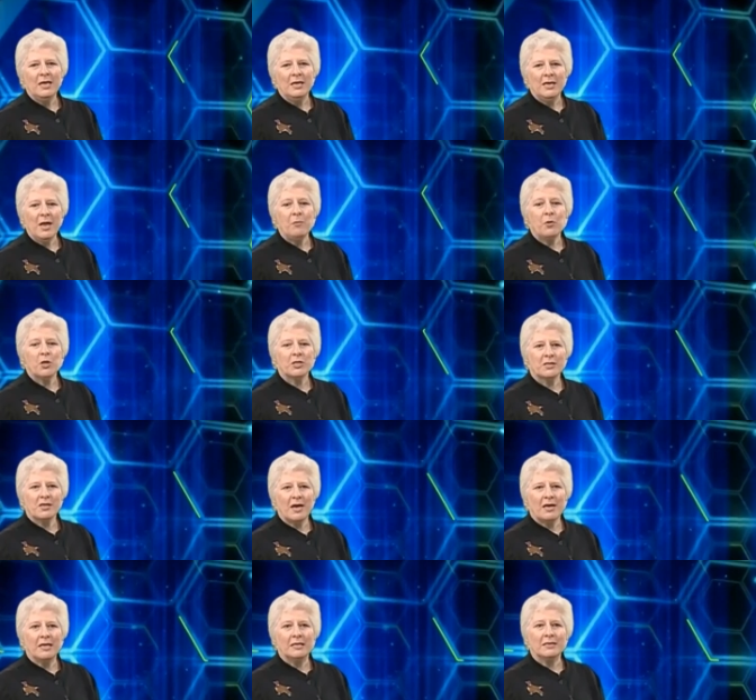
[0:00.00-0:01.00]
Network
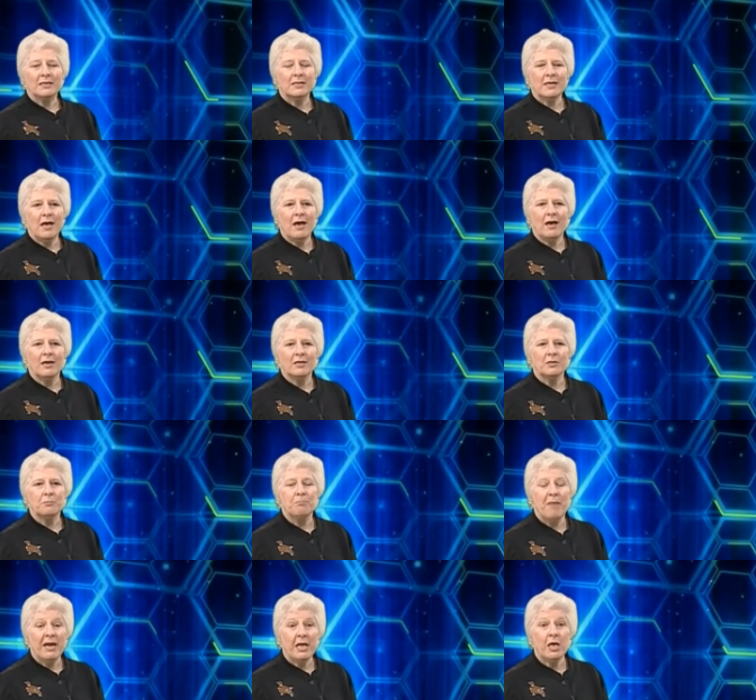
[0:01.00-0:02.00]
science has
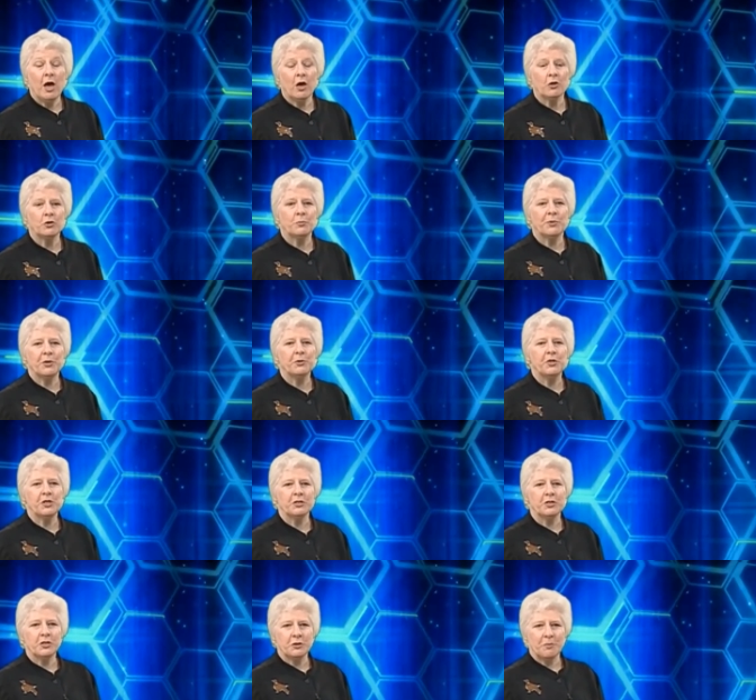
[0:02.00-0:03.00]
many
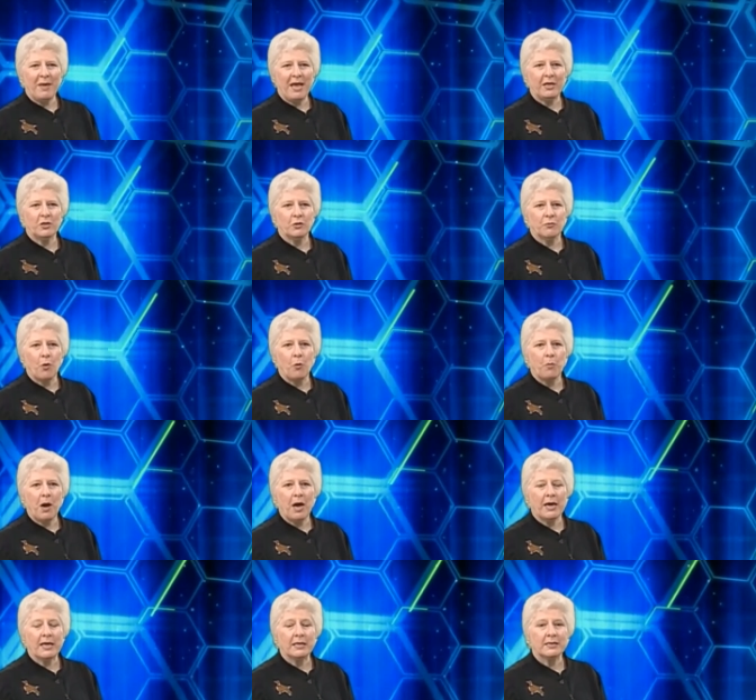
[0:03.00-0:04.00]
contributions to make to
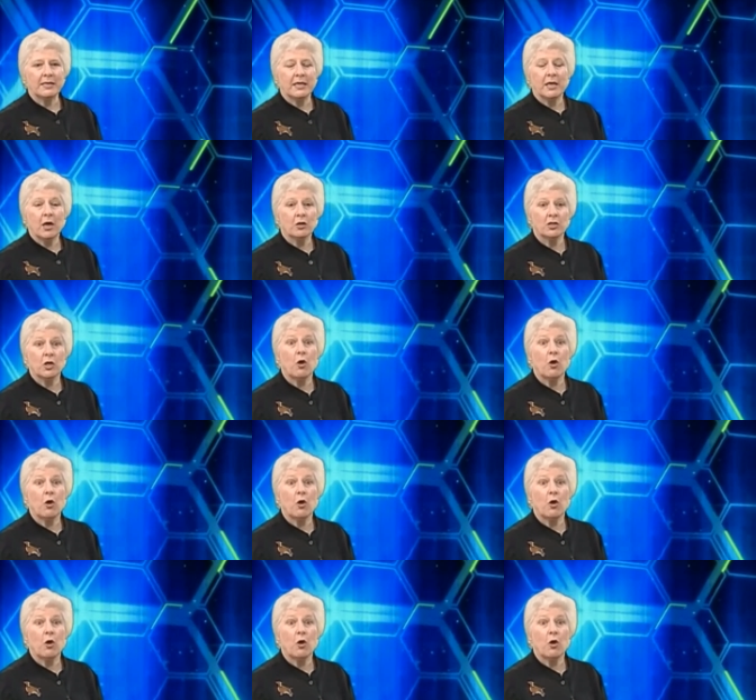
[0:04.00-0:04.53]
robotics and has